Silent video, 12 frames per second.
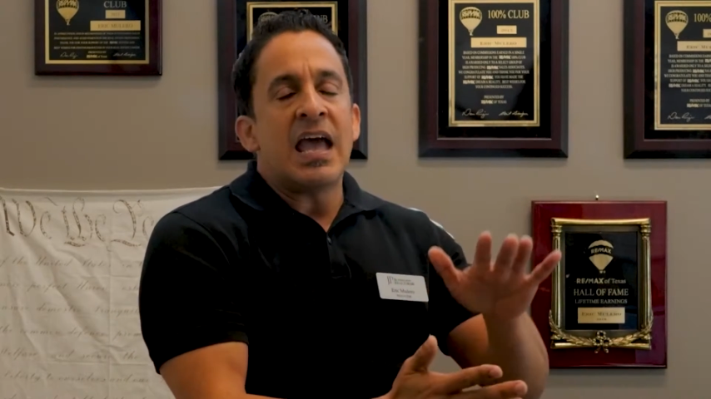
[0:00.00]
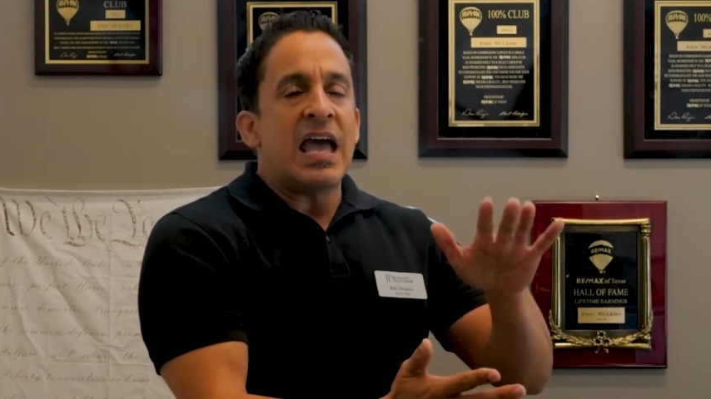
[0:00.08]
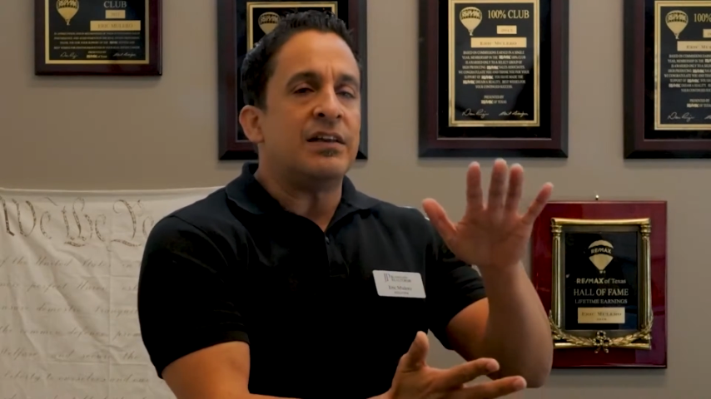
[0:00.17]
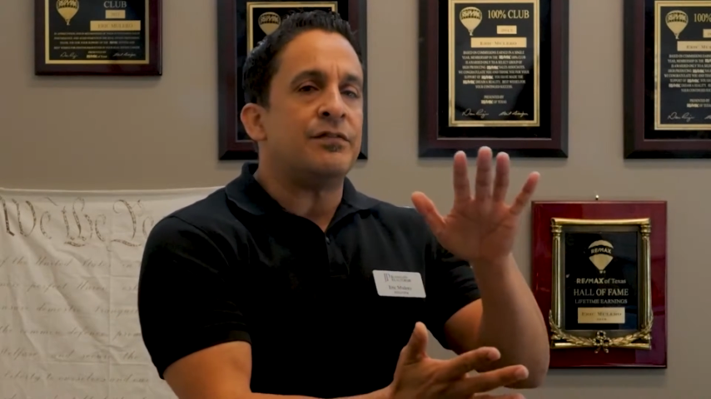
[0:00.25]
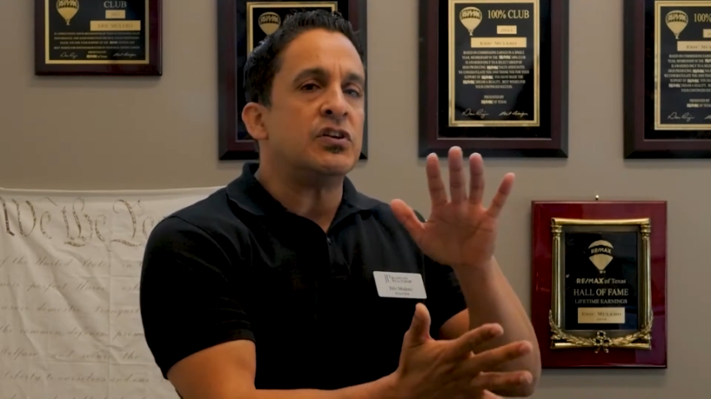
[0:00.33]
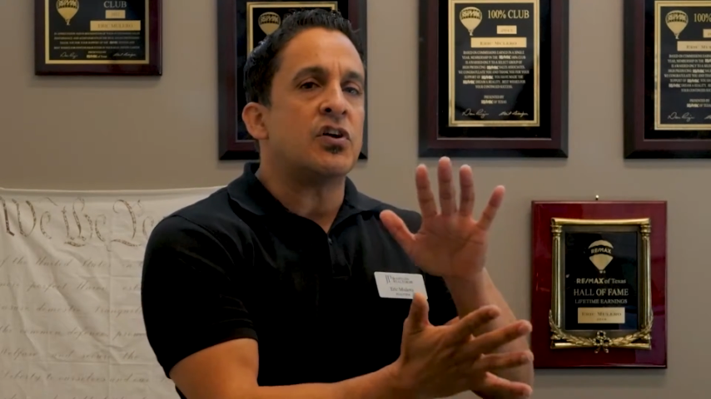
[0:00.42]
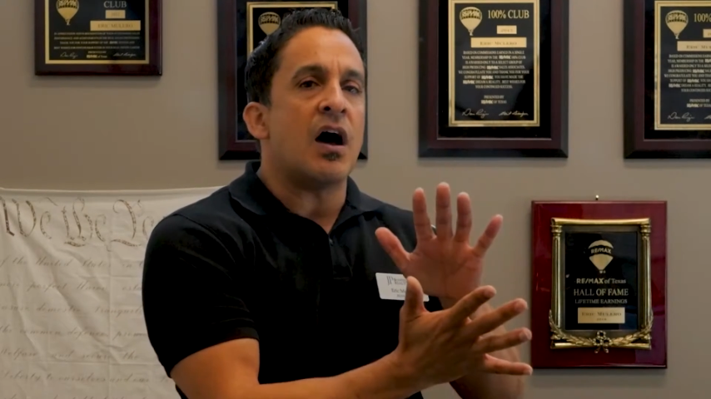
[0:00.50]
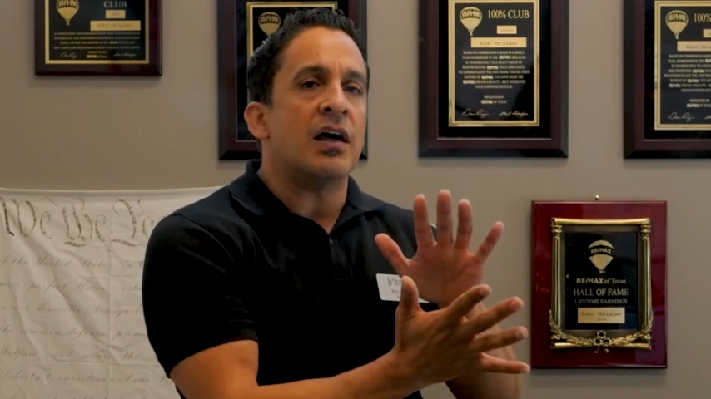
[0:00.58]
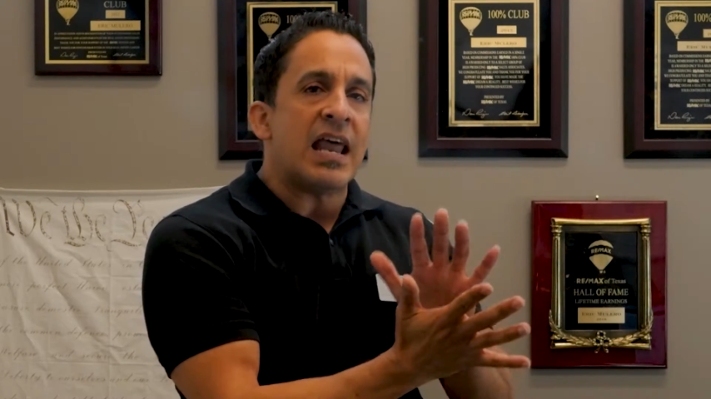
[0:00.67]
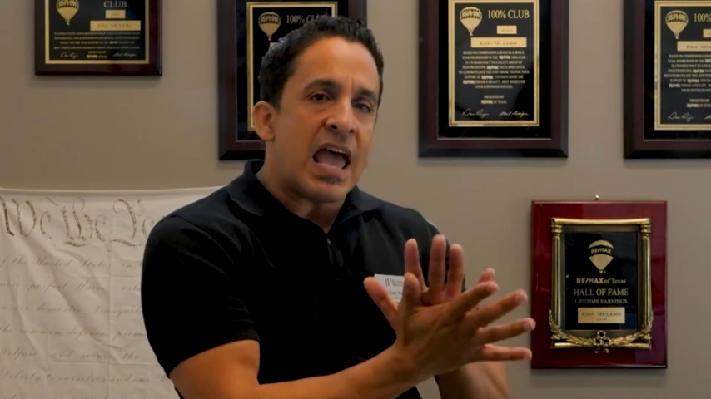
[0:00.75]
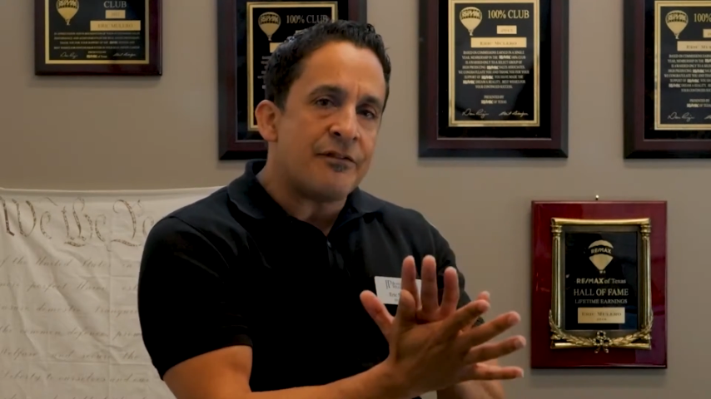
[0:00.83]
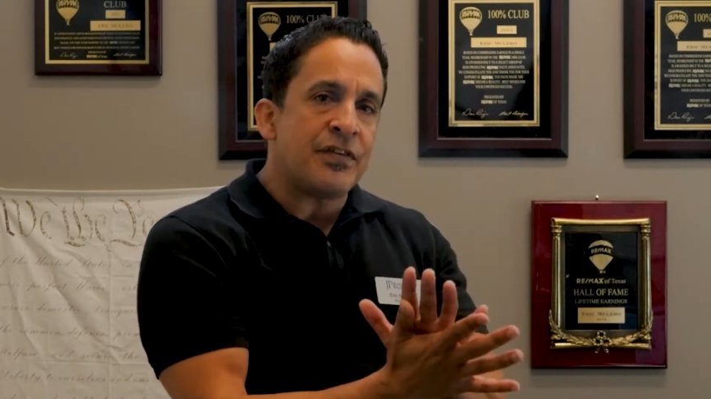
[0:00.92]
And if you go
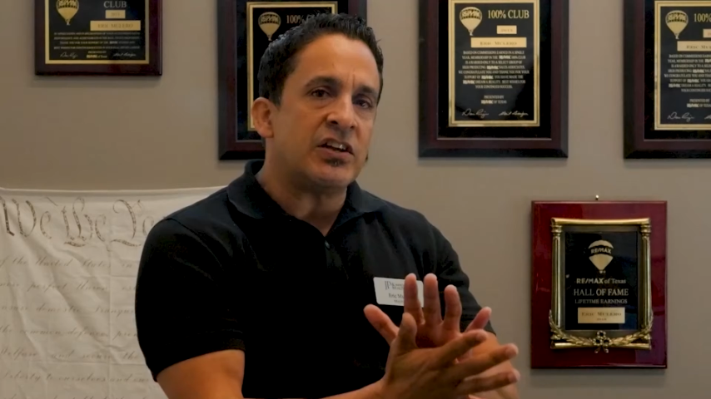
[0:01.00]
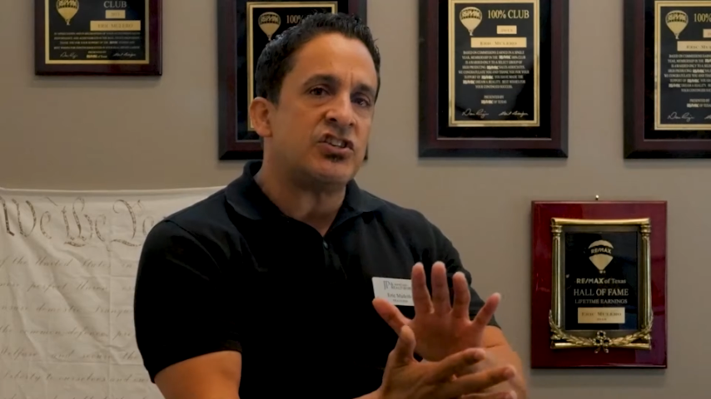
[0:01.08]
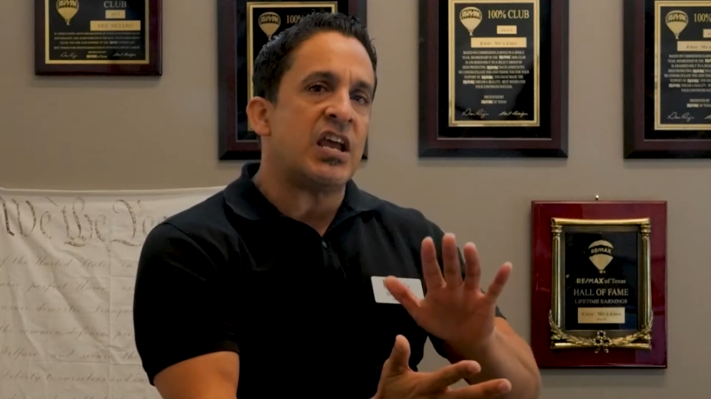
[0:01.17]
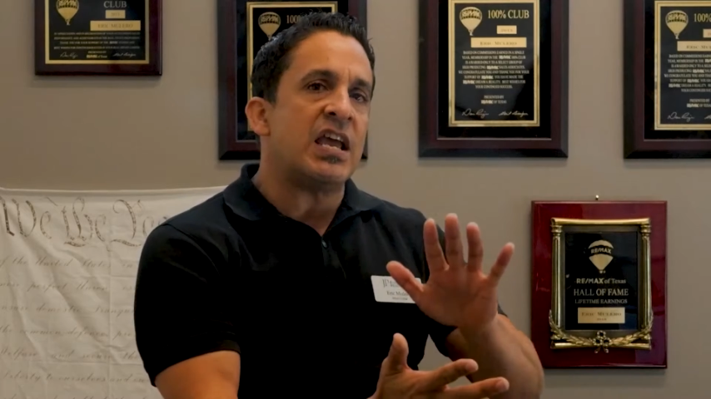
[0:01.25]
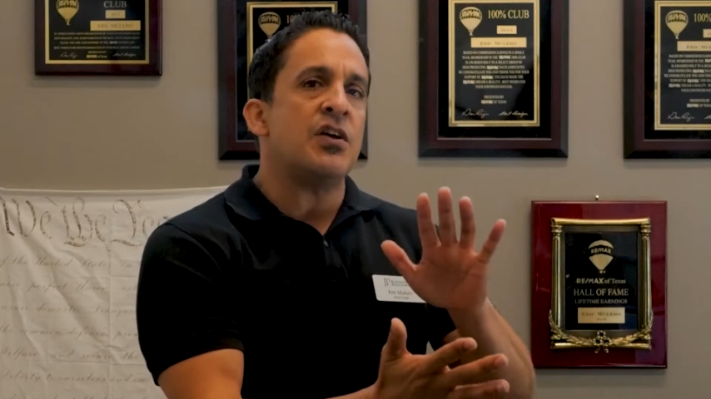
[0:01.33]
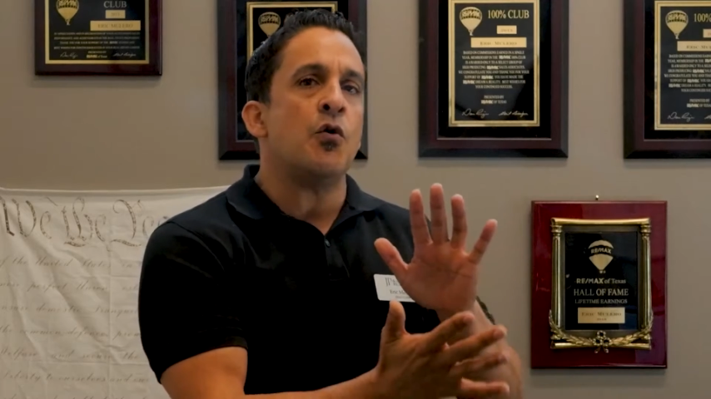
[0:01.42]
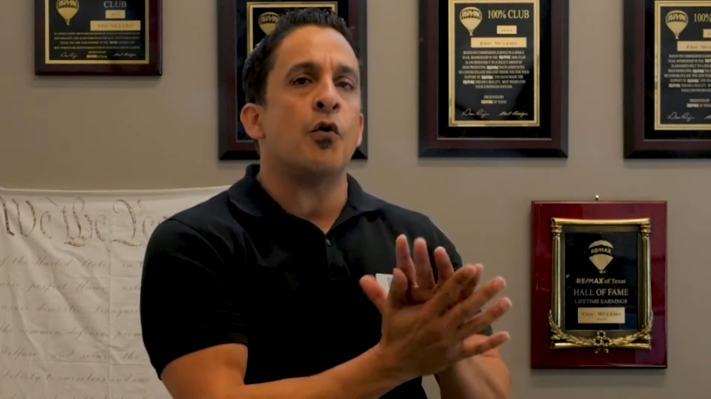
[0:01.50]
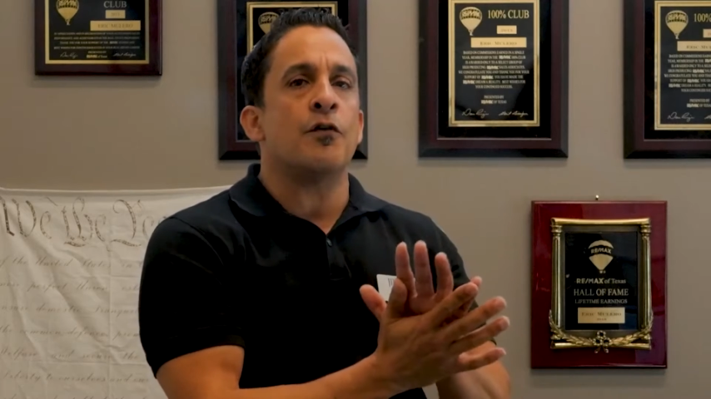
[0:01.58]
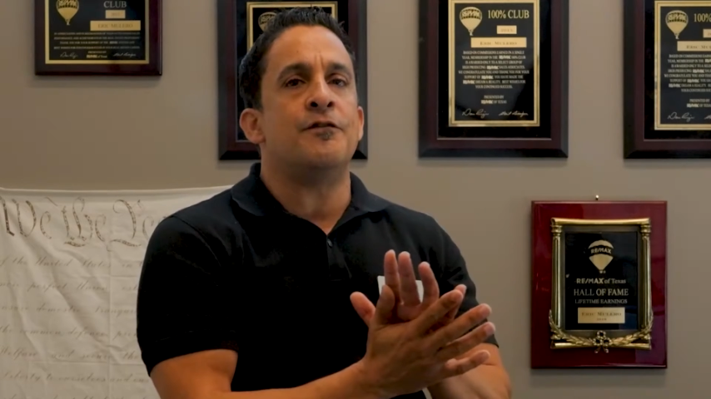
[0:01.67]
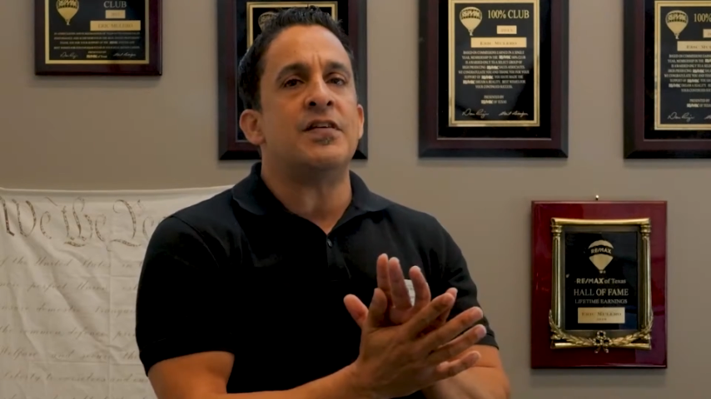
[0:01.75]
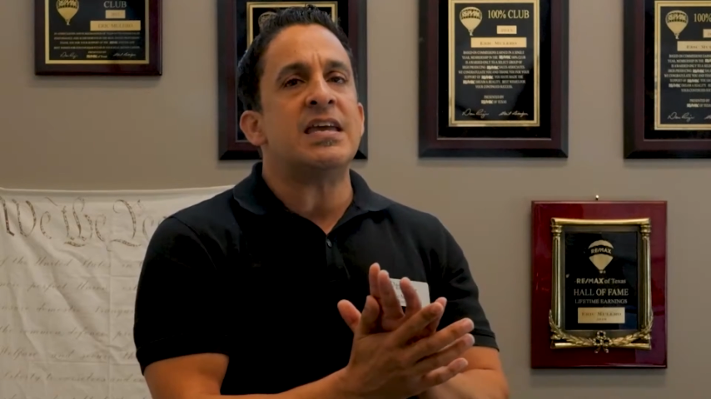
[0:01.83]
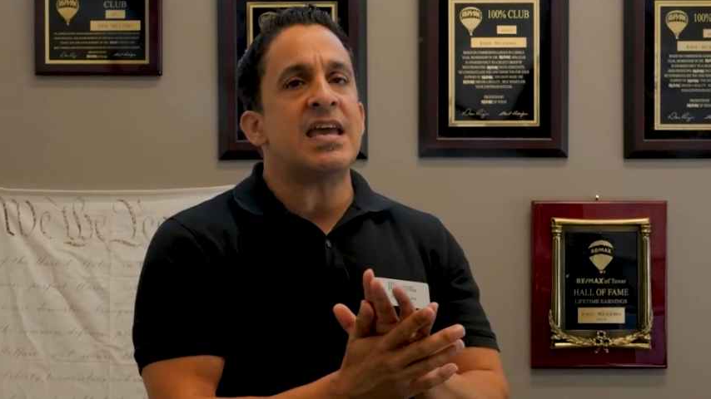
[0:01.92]
on FHA or
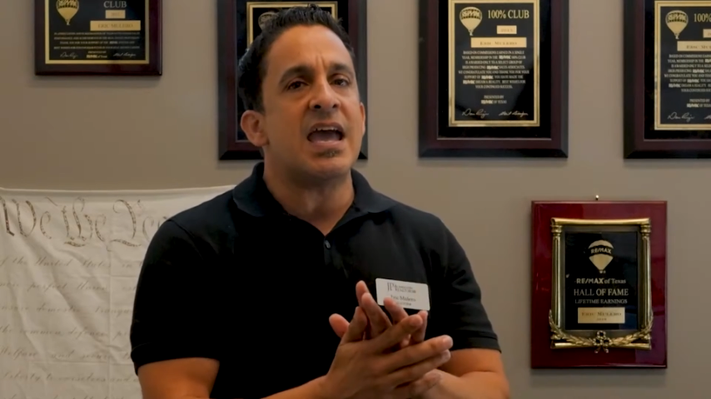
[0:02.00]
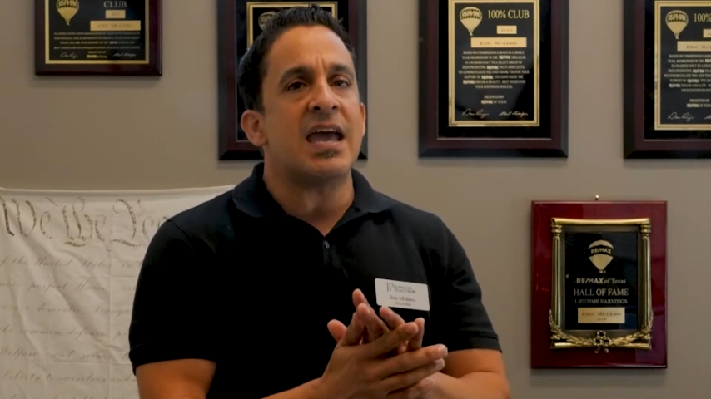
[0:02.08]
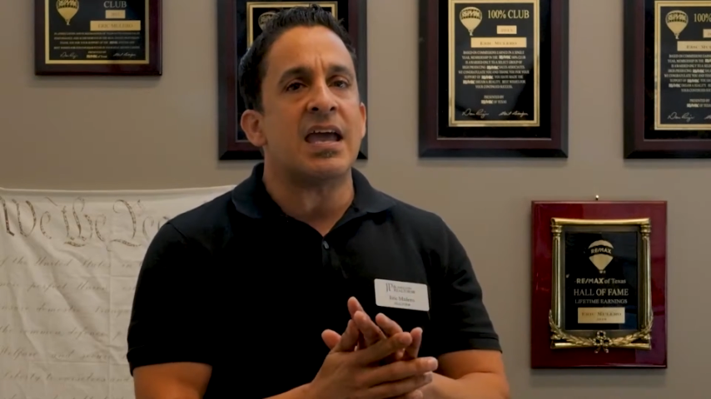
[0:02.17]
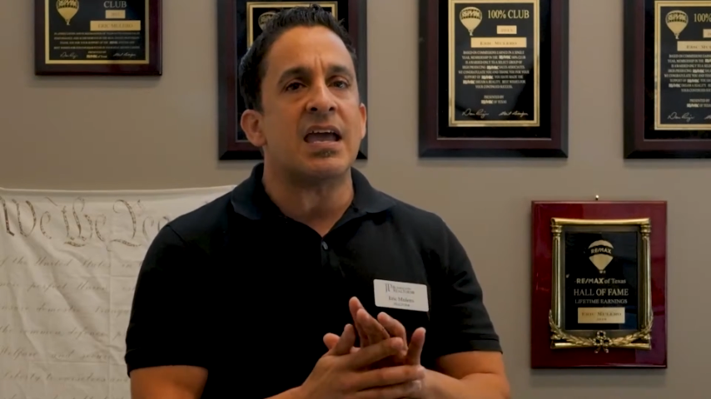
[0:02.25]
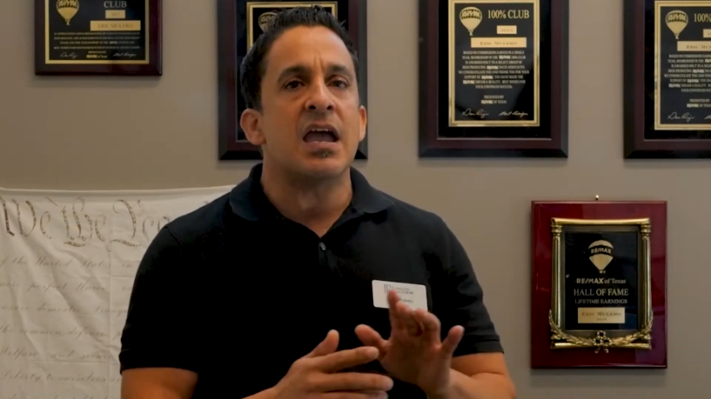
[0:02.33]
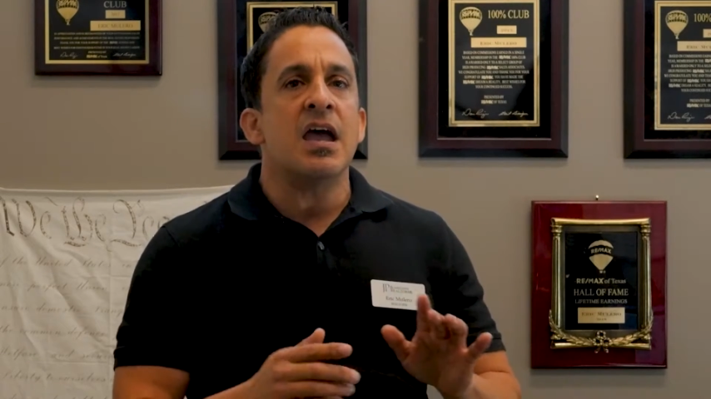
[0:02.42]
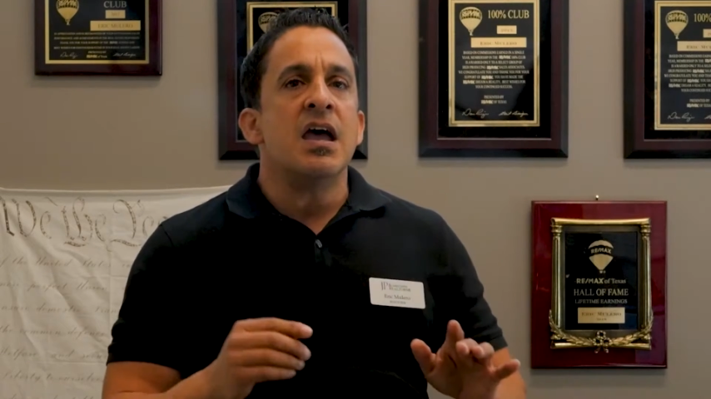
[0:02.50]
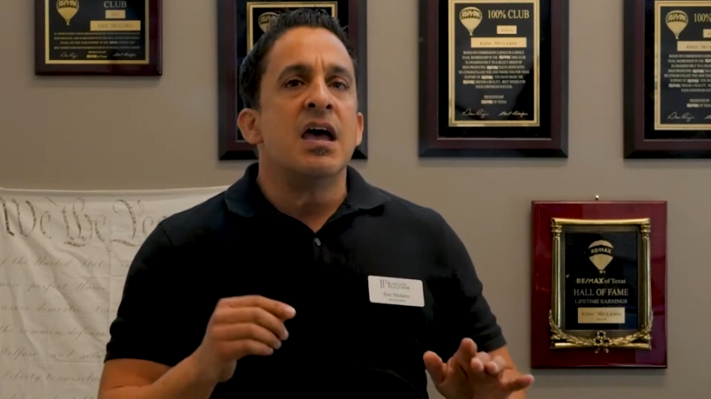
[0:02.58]
VA,